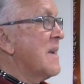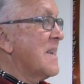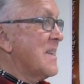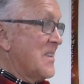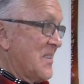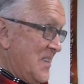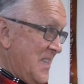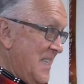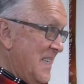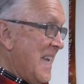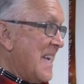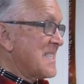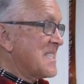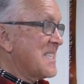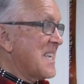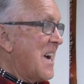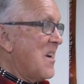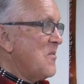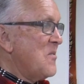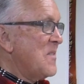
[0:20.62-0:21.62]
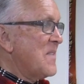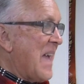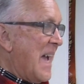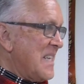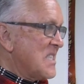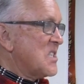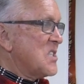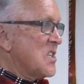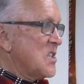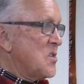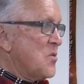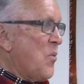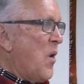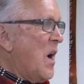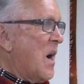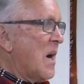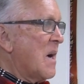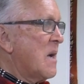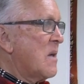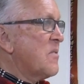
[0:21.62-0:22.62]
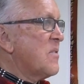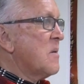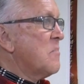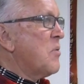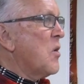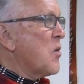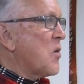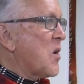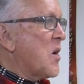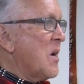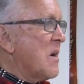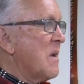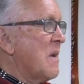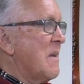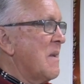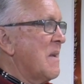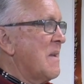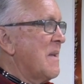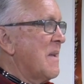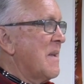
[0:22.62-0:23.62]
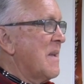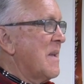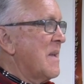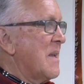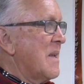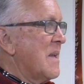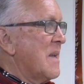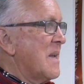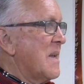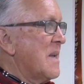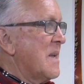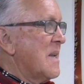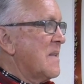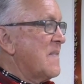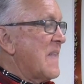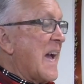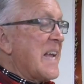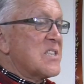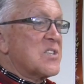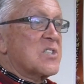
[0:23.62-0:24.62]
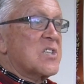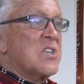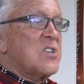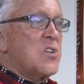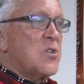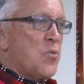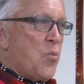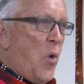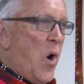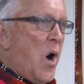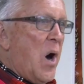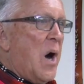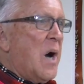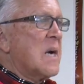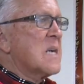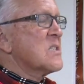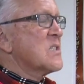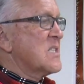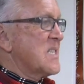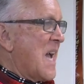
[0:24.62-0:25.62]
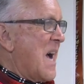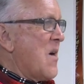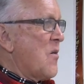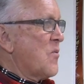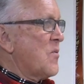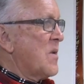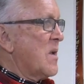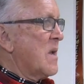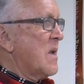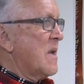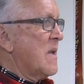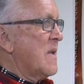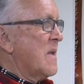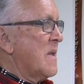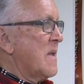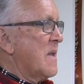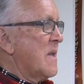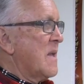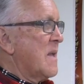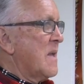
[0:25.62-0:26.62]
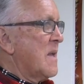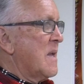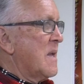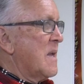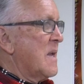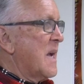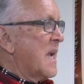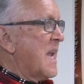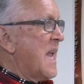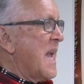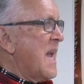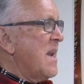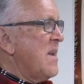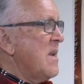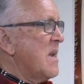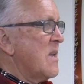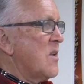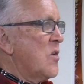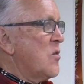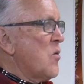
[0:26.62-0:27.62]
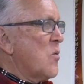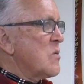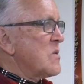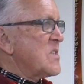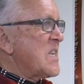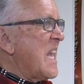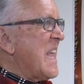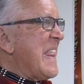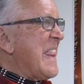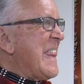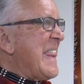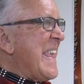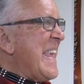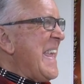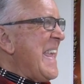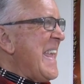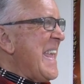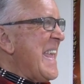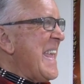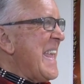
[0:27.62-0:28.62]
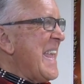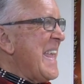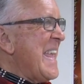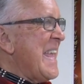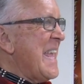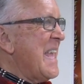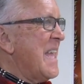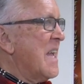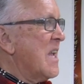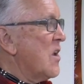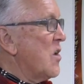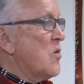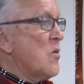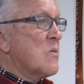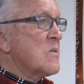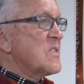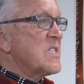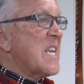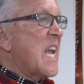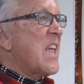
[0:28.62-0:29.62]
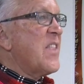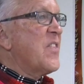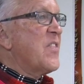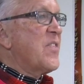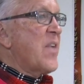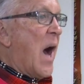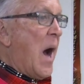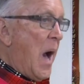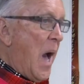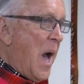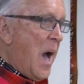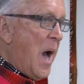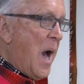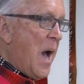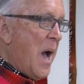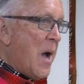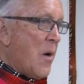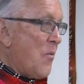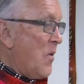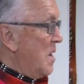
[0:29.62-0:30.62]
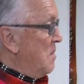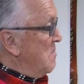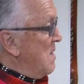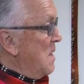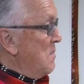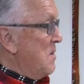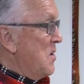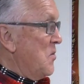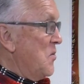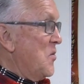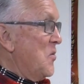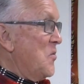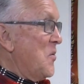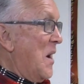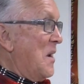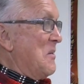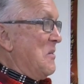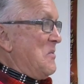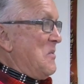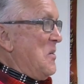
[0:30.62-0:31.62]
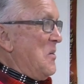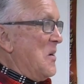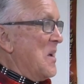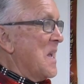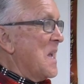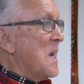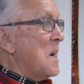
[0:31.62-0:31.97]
See that sound? That's the schwa. The book. That's a schwa sound. Again, you don't say the, you don't say the, well maybe you do, I don't know.